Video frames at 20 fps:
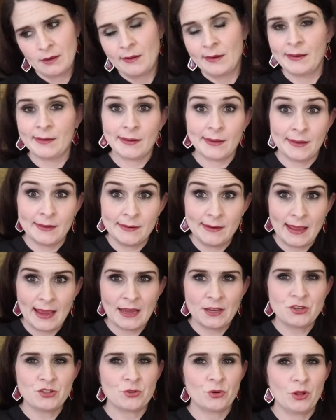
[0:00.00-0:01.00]
again,
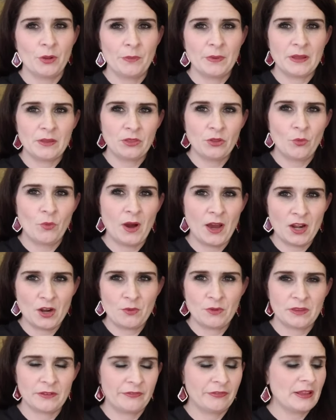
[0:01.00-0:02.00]
natural, but the water
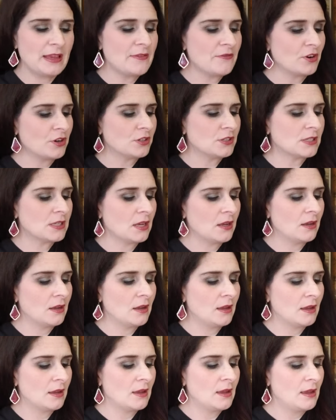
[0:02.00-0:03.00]
with the flavors,
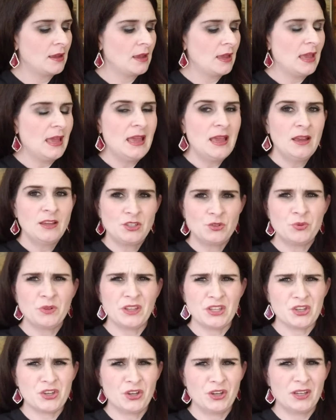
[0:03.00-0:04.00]
it's
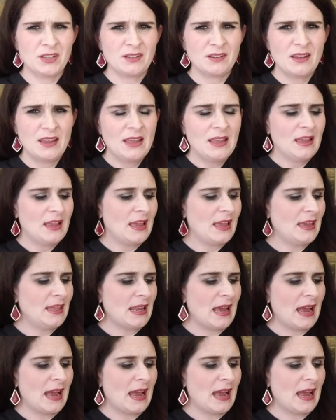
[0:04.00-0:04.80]
really good. And